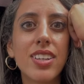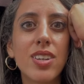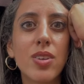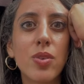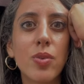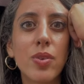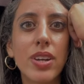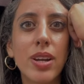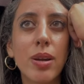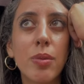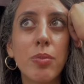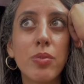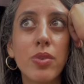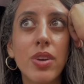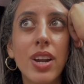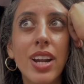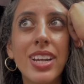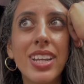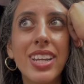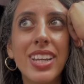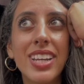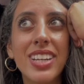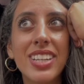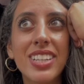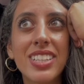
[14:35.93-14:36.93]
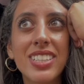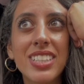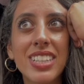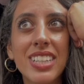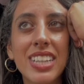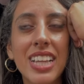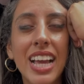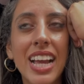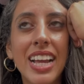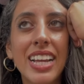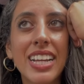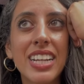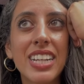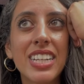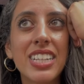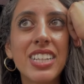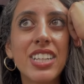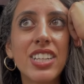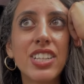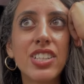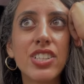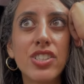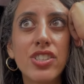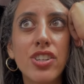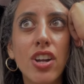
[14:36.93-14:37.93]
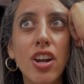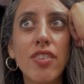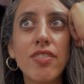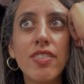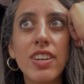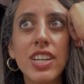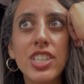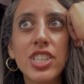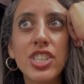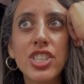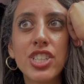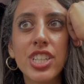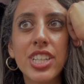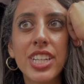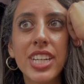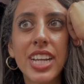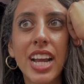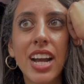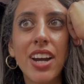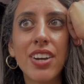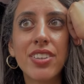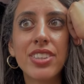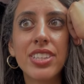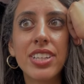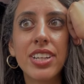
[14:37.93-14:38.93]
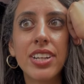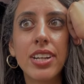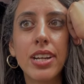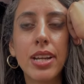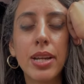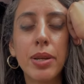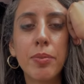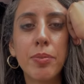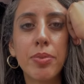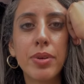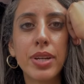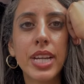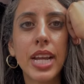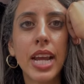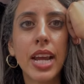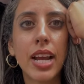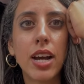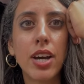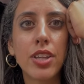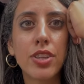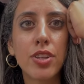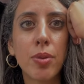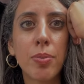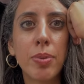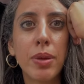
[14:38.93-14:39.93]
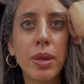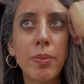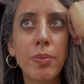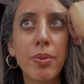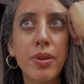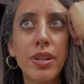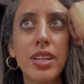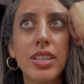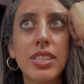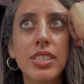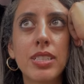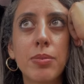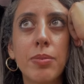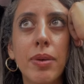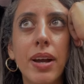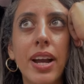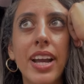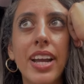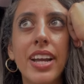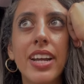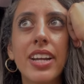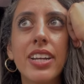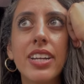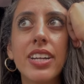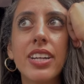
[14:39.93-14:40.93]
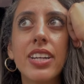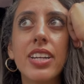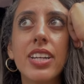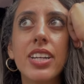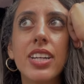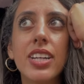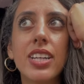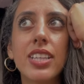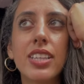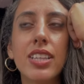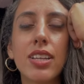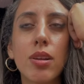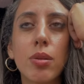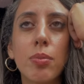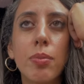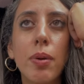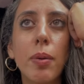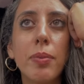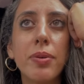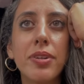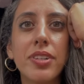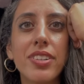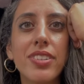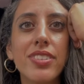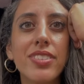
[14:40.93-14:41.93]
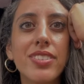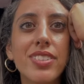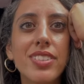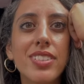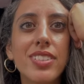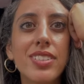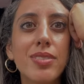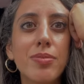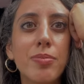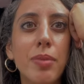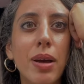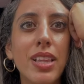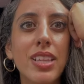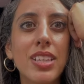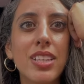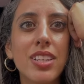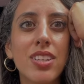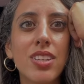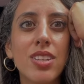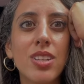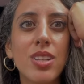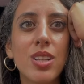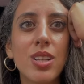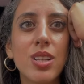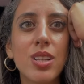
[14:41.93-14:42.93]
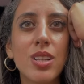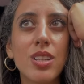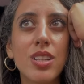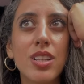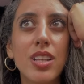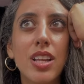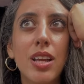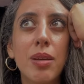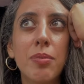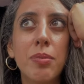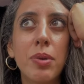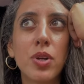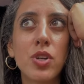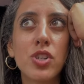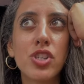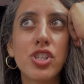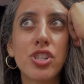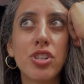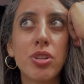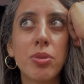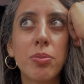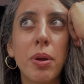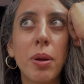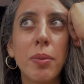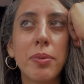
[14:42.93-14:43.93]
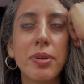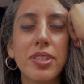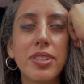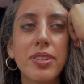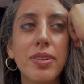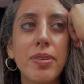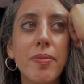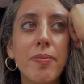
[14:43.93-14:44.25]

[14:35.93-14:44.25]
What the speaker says: when I'm ready to like start venturing out there and bringing other people into my little bubble, my little emotional bubble?